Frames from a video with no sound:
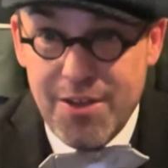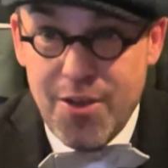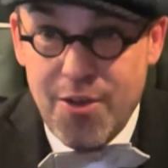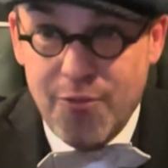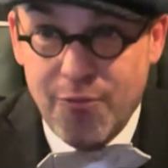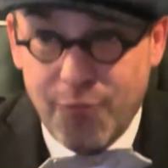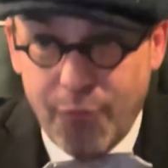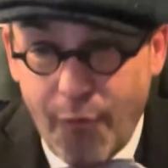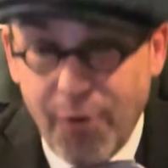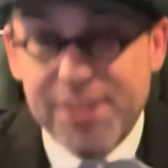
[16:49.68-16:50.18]

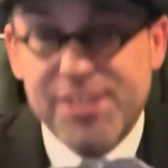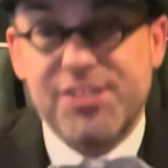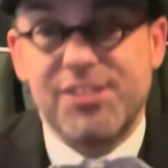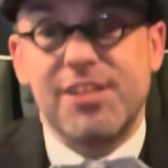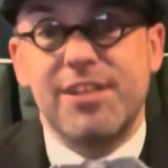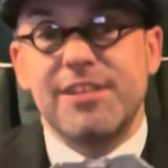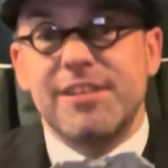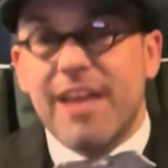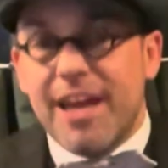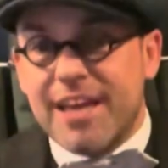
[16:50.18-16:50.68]

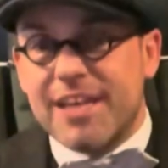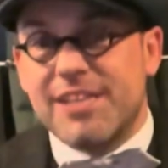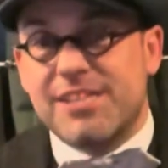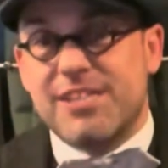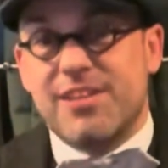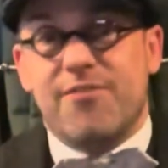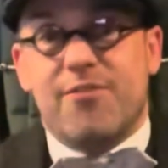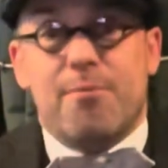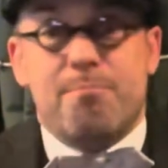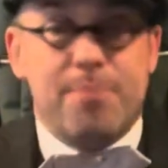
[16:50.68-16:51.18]
Voicing
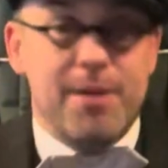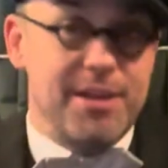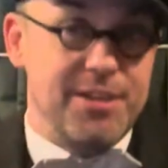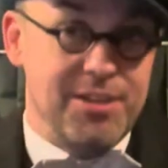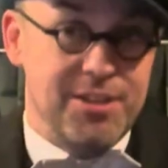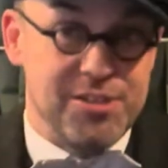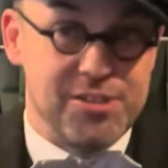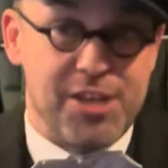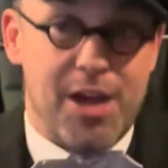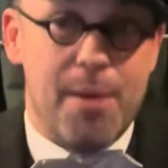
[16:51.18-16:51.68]
negative
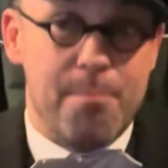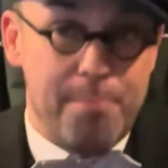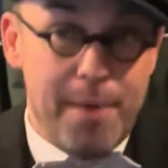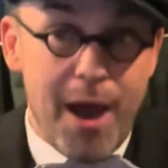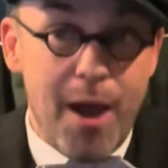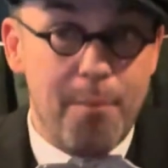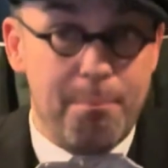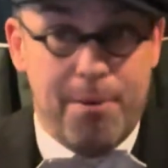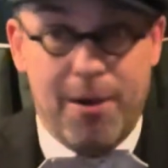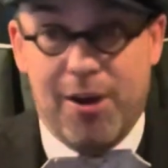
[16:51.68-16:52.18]
opinions
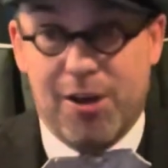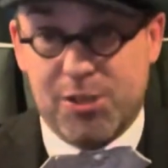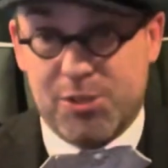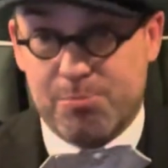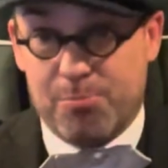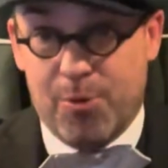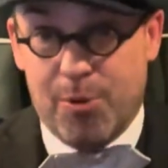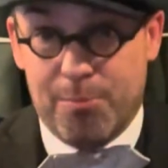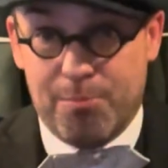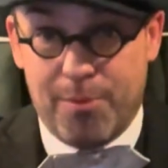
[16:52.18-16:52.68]
about
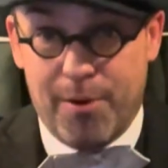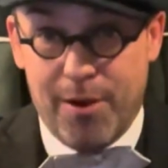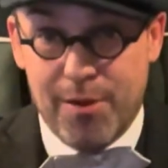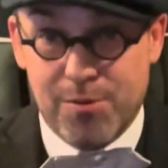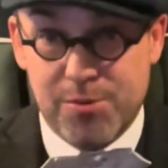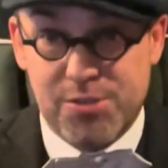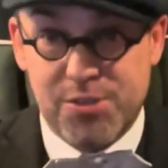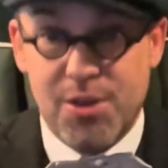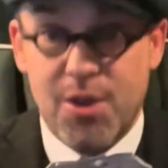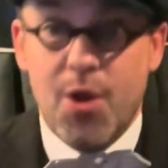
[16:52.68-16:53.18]
passport
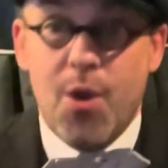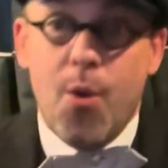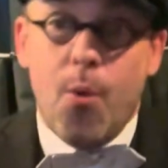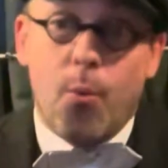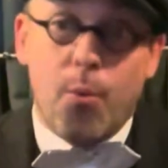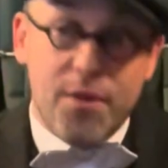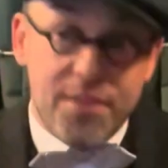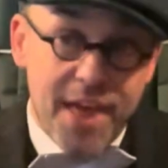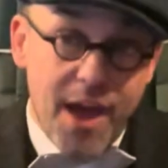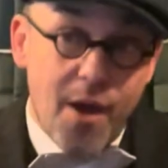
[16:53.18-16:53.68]
bros
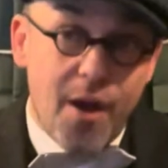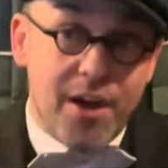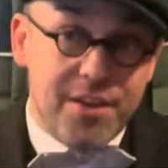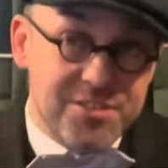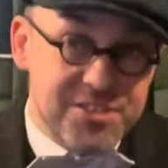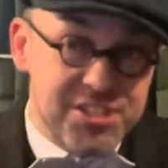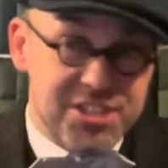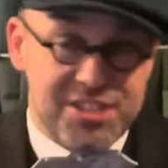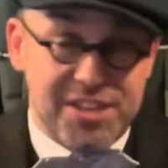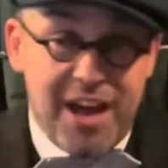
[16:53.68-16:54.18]
without
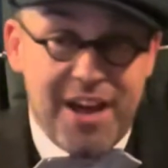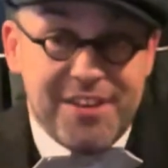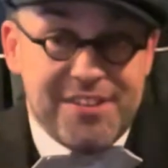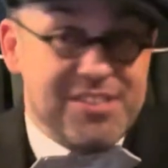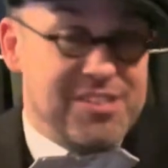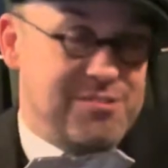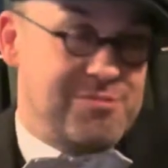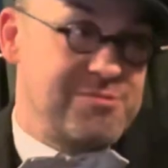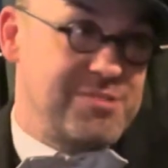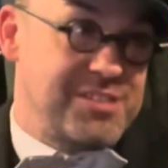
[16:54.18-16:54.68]

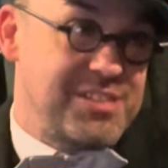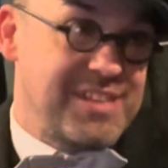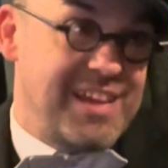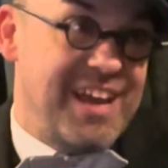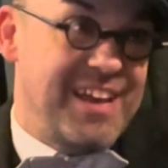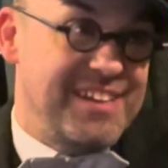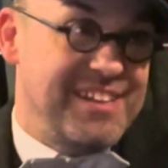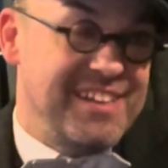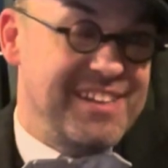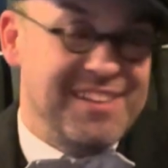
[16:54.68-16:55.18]

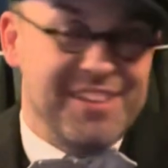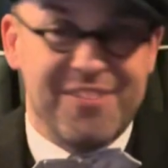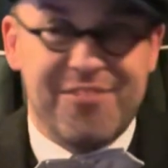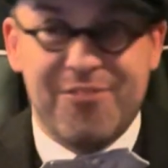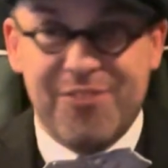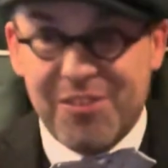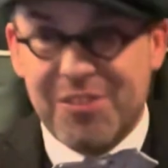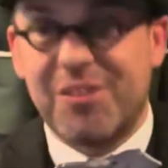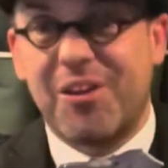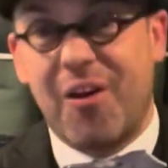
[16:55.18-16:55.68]
understanding the
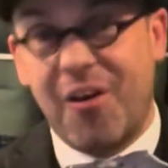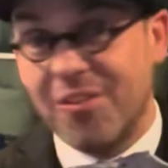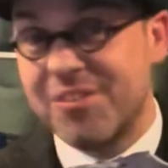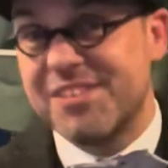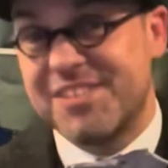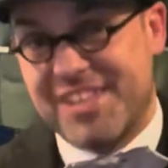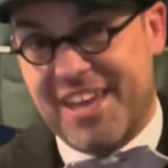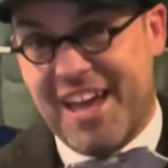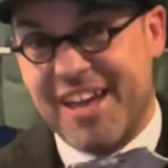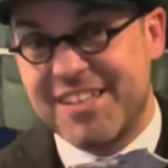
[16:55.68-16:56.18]
full
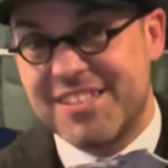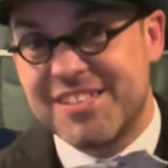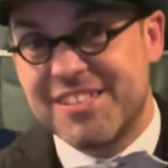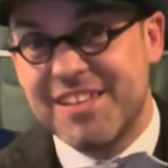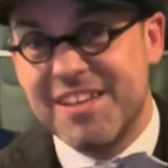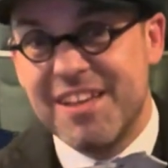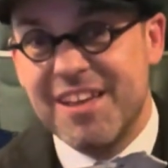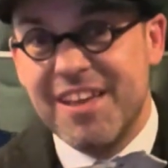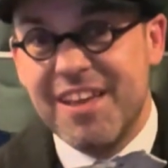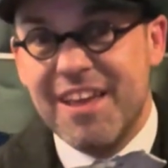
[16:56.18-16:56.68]
context
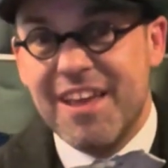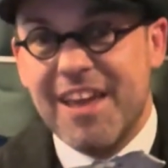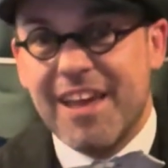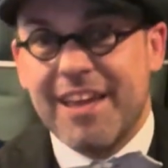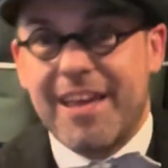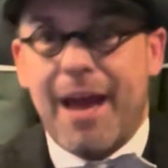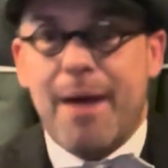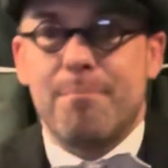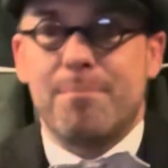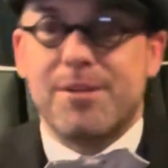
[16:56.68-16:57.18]

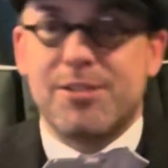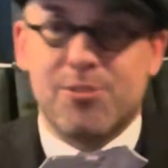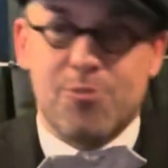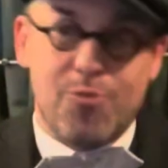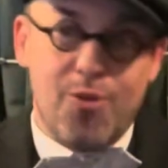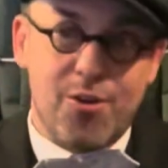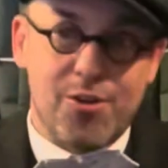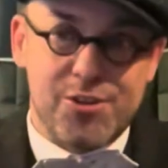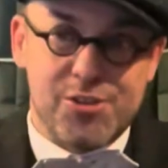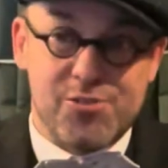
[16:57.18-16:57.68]
can be
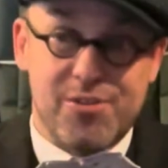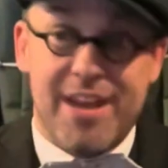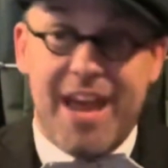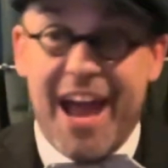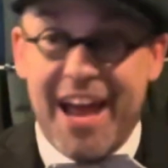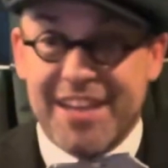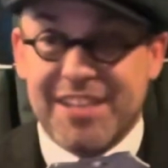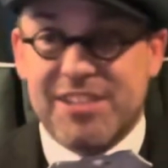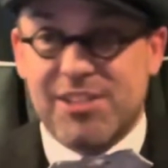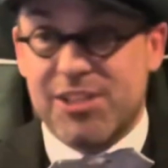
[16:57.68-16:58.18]
derogatory
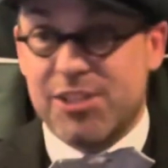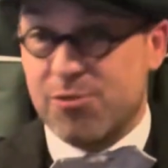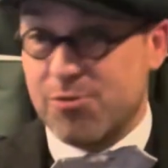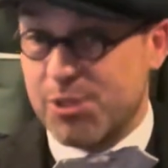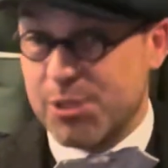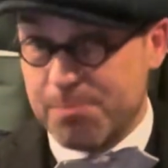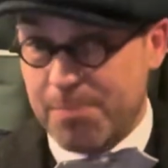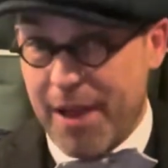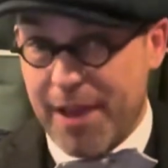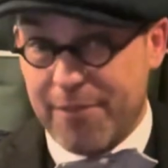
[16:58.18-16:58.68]
and
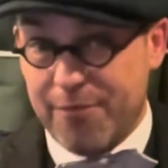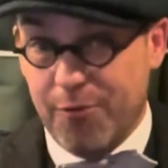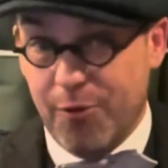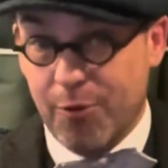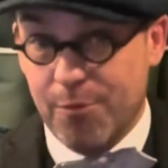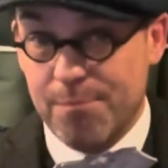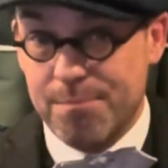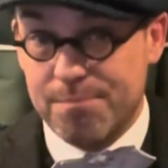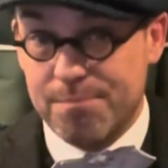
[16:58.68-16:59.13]
disrespectful.